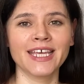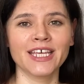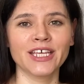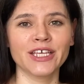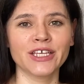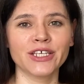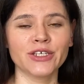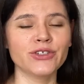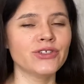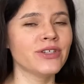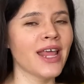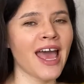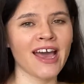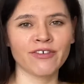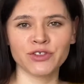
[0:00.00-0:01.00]
you don't
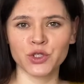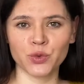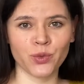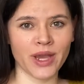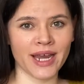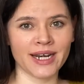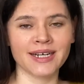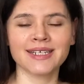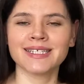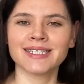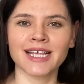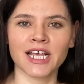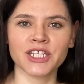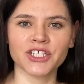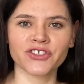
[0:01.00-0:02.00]
have to wear
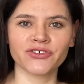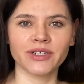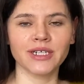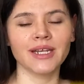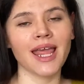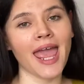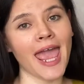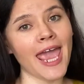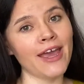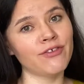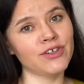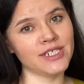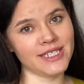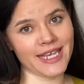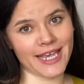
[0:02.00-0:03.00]
sunscreen every
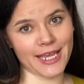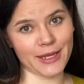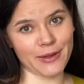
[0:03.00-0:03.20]
day.